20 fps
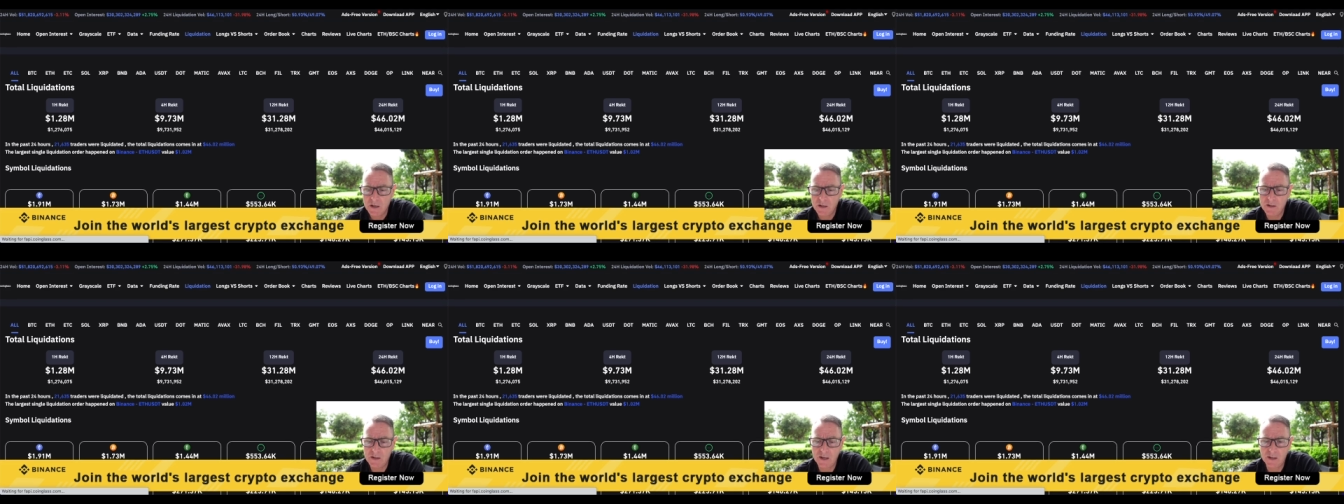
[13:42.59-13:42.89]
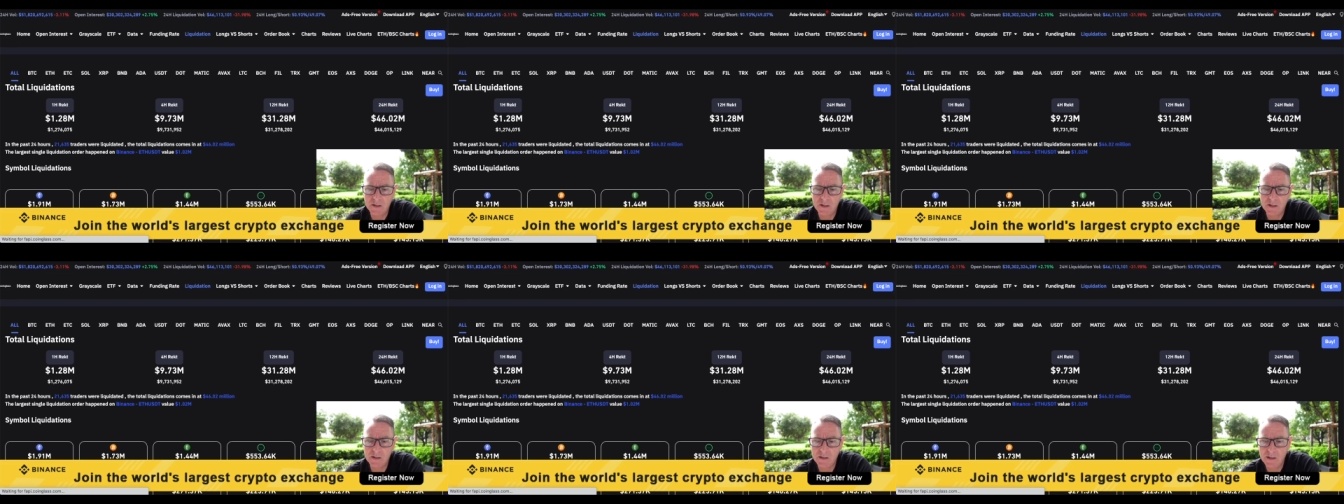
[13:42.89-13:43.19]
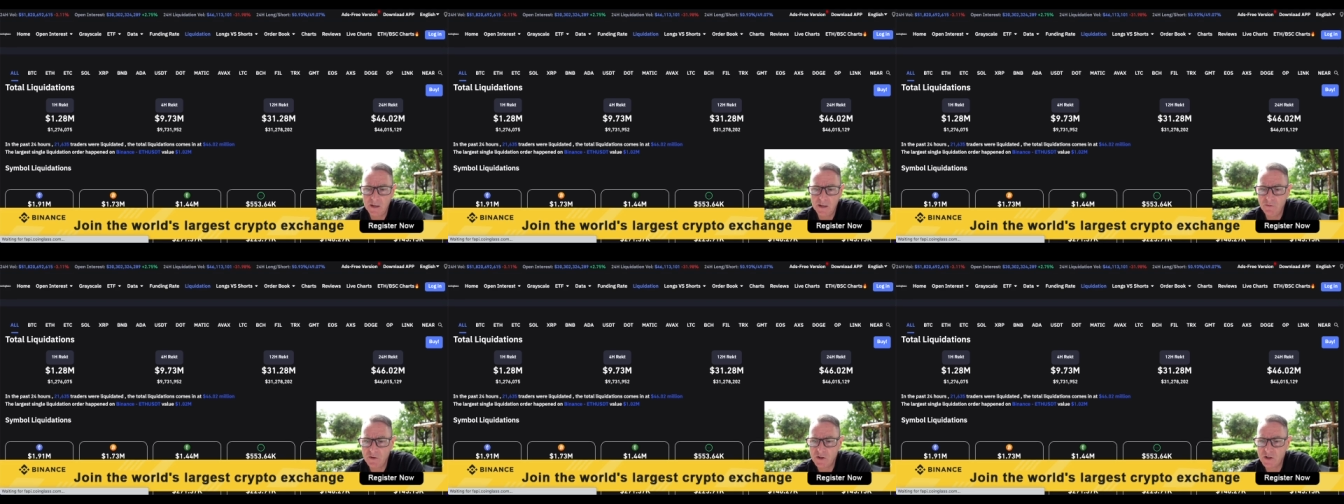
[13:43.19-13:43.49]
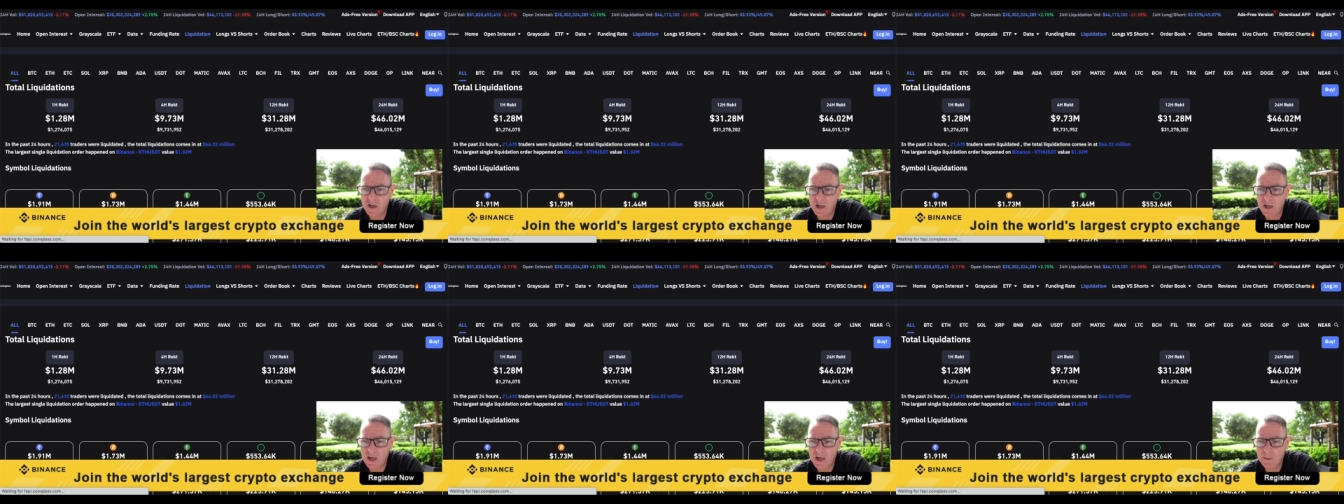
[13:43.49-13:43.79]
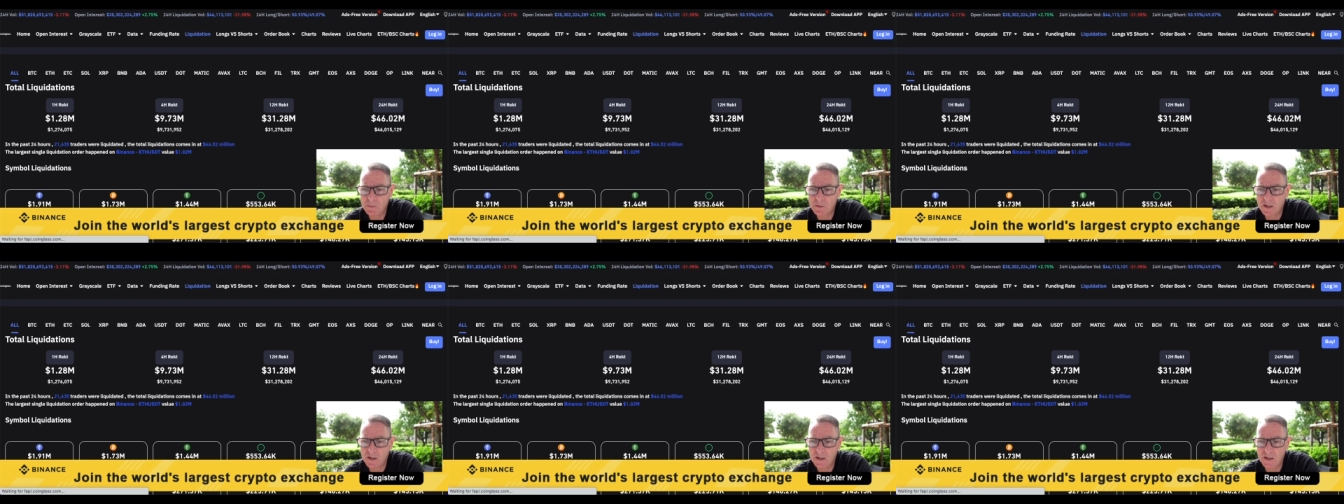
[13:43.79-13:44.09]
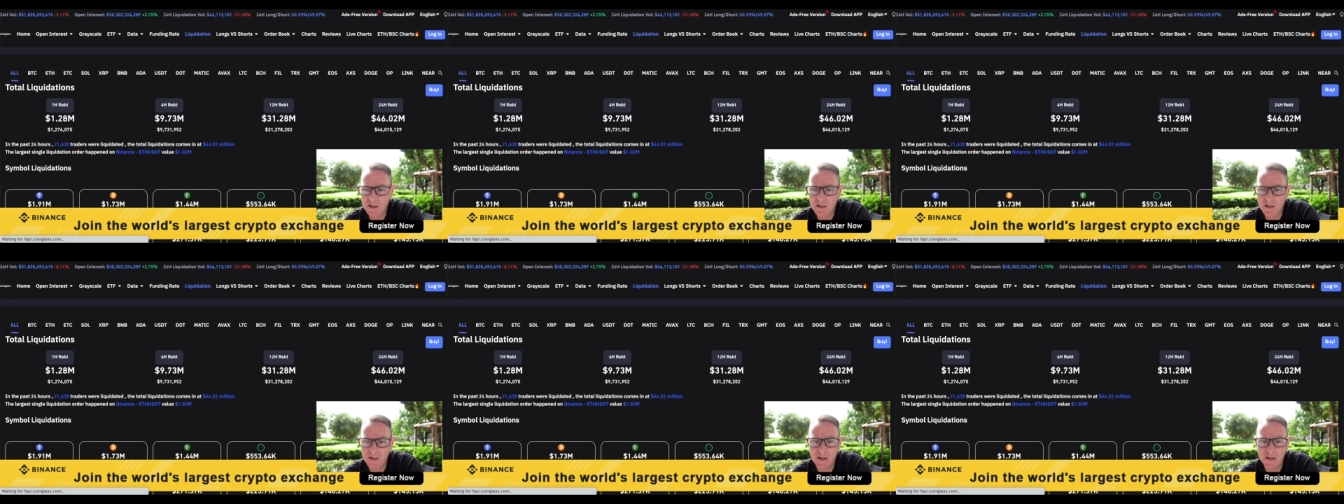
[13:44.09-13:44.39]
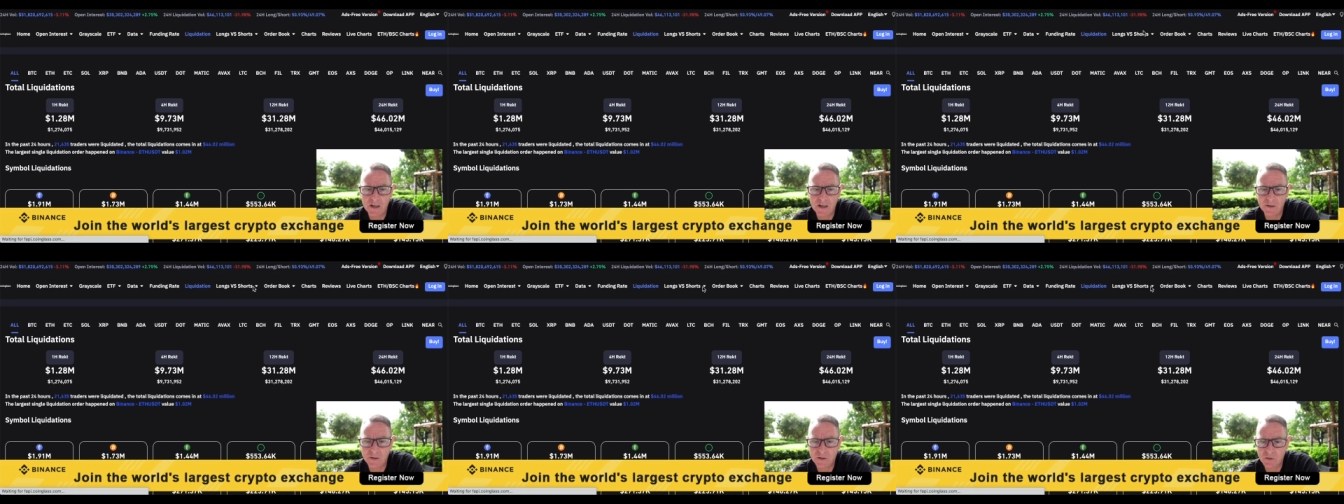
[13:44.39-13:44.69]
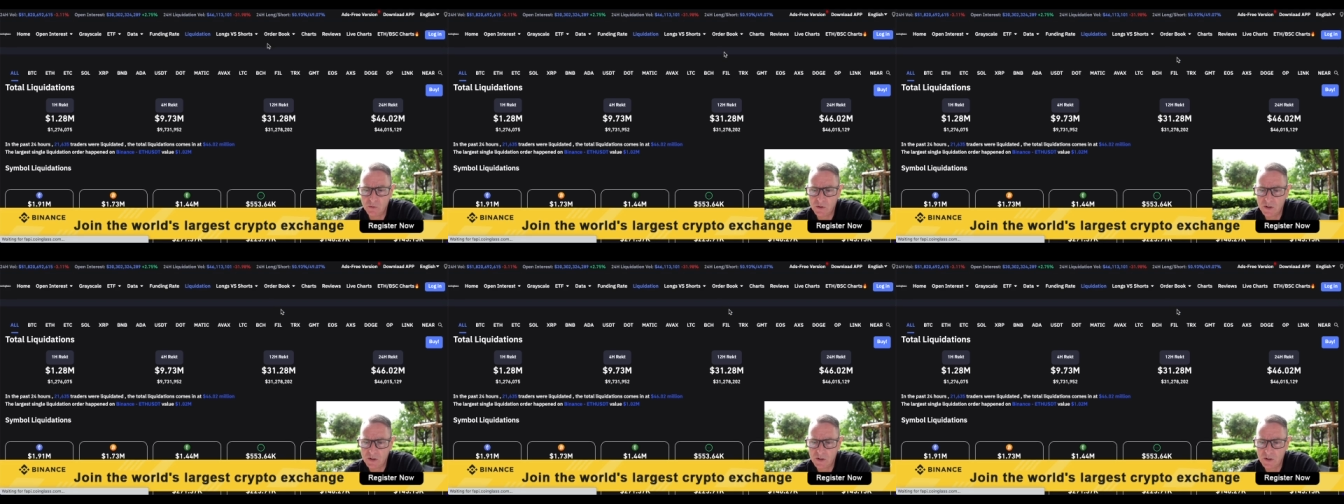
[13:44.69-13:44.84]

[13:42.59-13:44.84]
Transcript: that the leverage apes in the house,